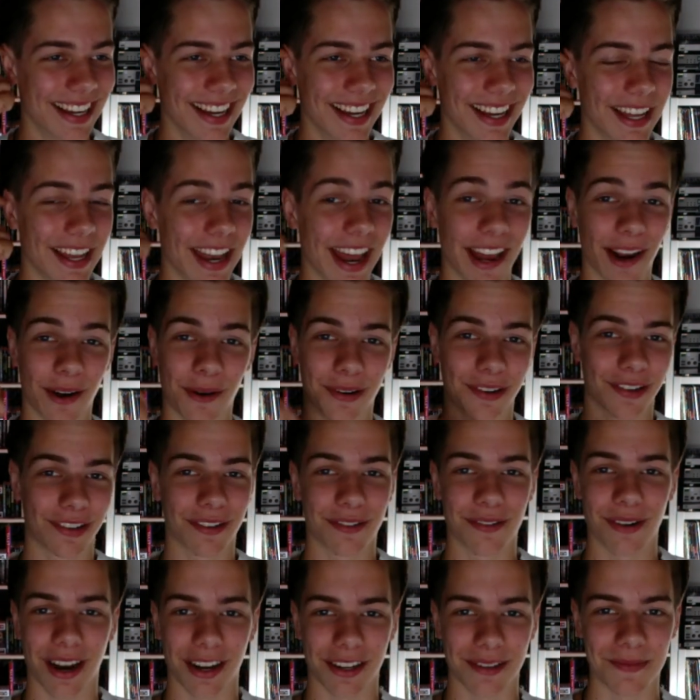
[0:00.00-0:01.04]
That always
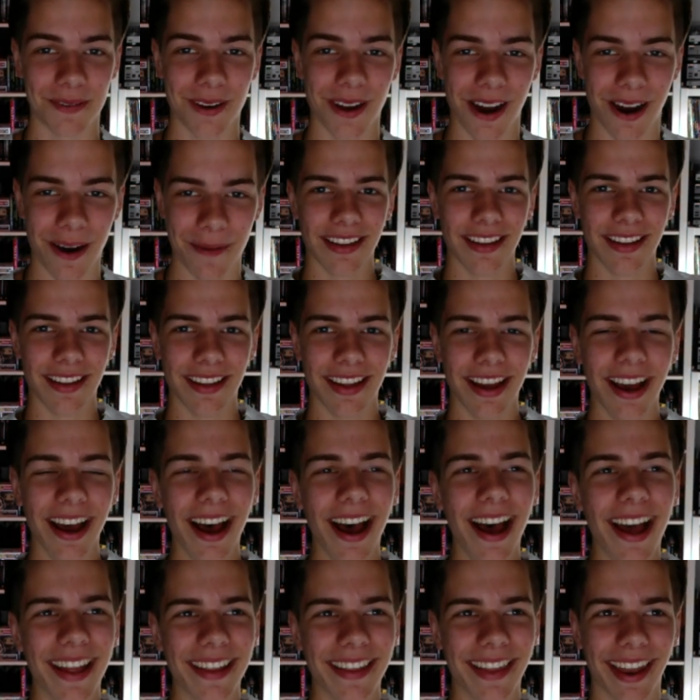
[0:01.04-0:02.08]
cracks me up.
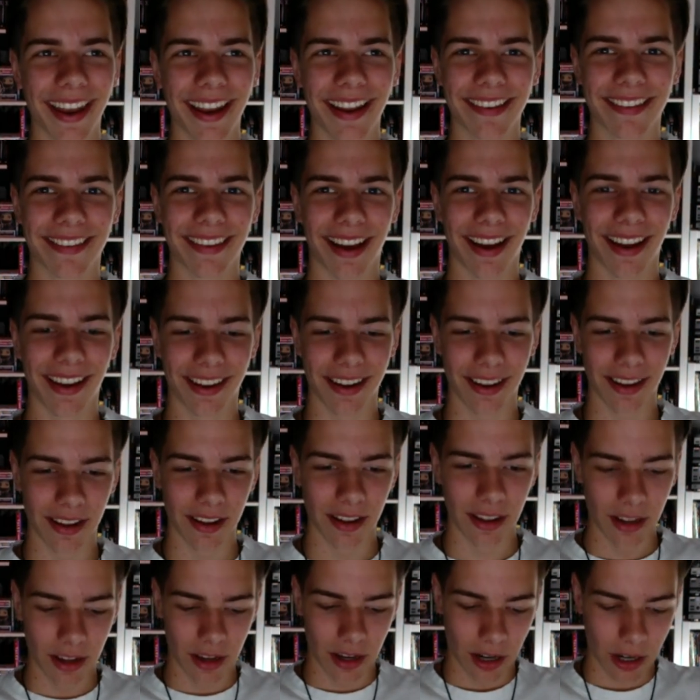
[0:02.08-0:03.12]
And then he's like,
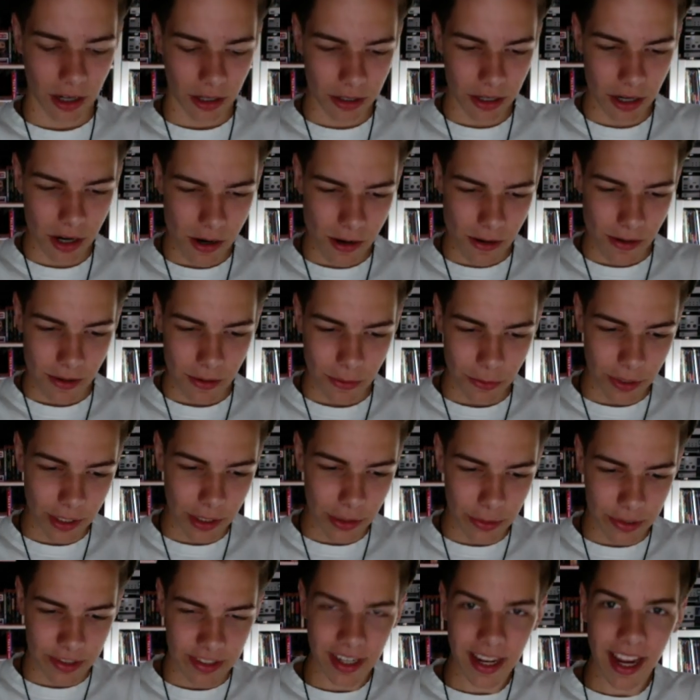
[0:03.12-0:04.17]
oh no, we
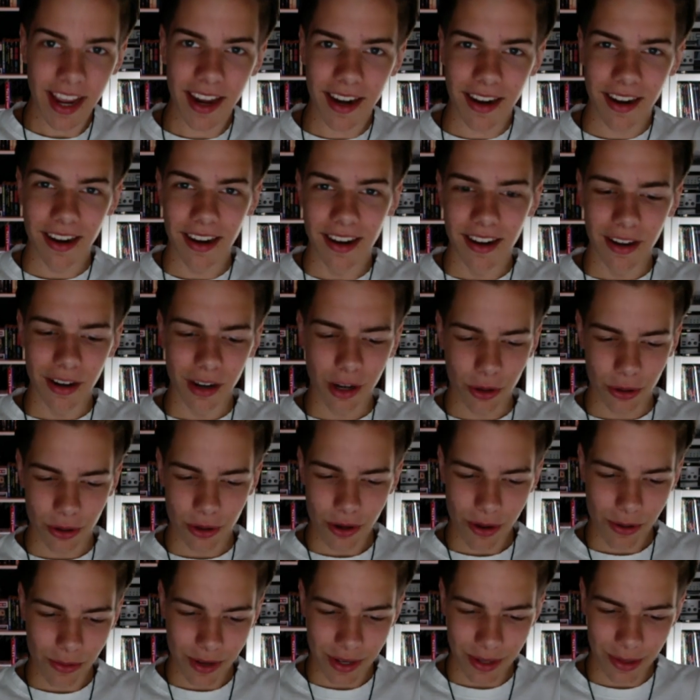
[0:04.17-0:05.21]
lose again. Oh
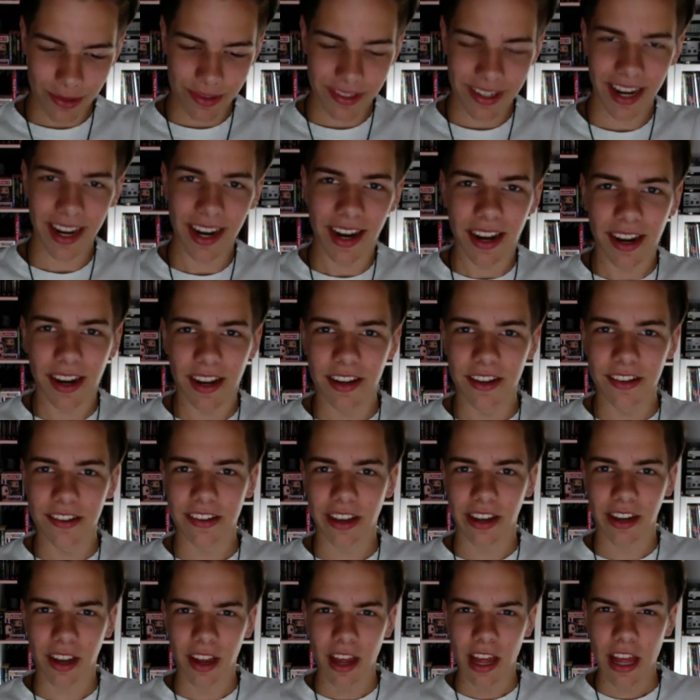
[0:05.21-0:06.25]
no, we lose again. And then he's
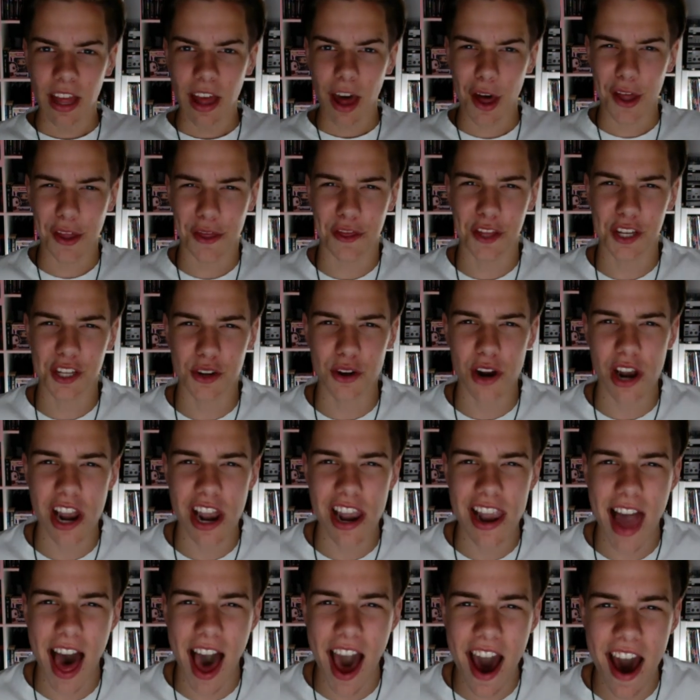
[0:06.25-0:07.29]
like, I think you're
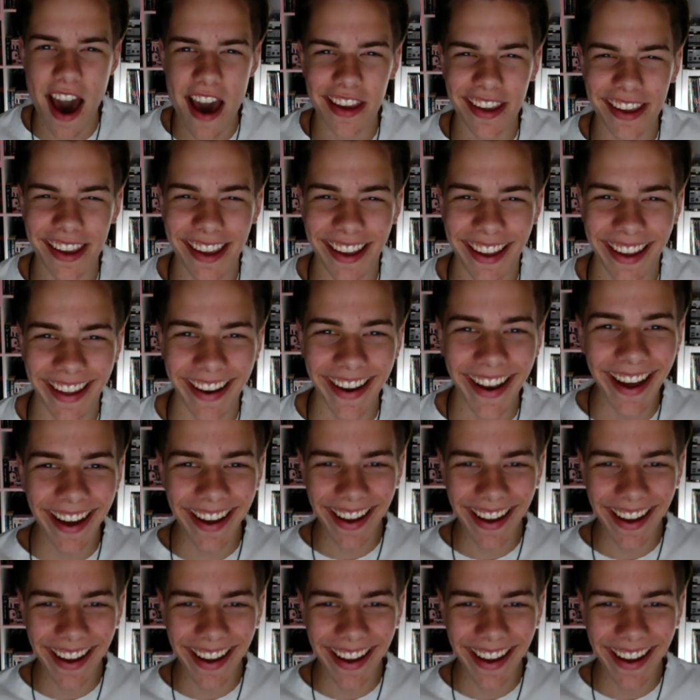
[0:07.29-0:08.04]
lying.